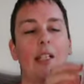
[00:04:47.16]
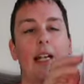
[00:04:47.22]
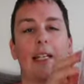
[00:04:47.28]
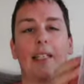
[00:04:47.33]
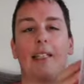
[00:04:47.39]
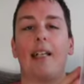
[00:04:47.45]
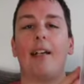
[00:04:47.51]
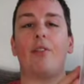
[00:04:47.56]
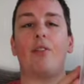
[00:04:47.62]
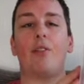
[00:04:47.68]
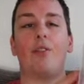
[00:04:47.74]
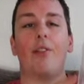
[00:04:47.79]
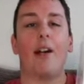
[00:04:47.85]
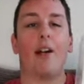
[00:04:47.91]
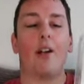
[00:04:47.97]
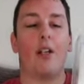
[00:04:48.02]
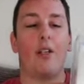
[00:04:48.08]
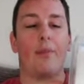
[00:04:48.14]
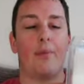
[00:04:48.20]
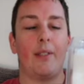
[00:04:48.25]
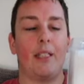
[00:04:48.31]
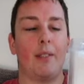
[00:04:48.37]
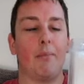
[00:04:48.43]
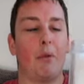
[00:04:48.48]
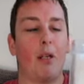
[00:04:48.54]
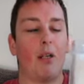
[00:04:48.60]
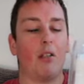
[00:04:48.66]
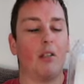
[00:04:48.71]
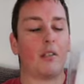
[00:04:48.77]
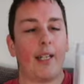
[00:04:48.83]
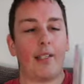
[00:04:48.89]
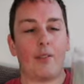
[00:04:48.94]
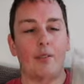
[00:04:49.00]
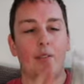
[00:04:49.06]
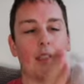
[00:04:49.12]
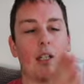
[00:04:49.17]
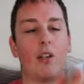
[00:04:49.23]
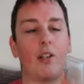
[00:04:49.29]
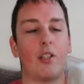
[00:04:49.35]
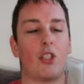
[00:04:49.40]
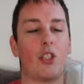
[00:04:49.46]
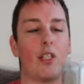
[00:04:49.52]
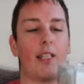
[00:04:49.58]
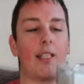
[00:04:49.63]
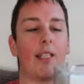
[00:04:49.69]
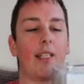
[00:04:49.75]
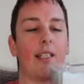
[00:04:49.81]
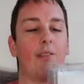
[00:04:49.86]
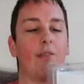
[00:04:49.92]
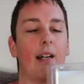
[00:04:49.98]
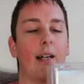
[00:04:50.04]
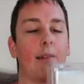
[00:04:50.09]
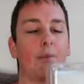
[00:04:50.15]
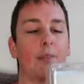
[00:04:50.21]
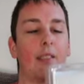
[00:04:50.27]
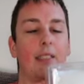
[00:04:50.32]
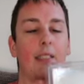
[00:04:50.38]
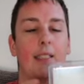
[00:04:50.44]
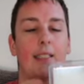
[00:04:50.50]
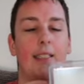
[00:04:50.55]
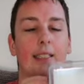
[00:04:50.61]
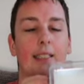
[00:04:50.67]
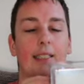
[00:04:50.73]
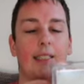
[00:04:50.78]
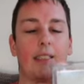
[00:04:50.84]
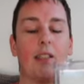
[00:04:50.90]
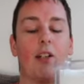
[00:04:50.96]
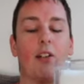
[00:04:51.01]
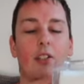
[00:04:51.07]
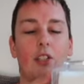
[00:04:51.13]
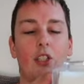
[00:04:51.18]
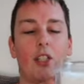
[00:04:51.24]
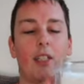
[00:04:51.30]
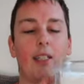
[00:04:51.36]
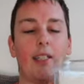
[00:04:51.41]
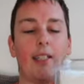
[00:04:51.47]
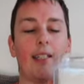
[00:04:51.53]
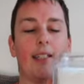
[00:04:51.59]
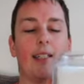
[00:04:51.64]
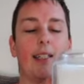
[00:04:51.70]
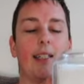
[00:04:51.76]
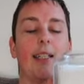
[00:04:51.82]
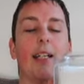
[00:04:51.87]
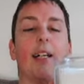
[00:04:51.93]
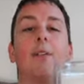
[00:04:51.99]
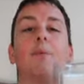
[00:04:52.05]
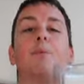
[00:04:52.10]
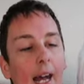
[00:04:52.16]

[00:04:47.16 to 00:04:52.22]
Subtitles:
you had left without opening the box. And it was hygienically wrapped in this, it's hygienic in here,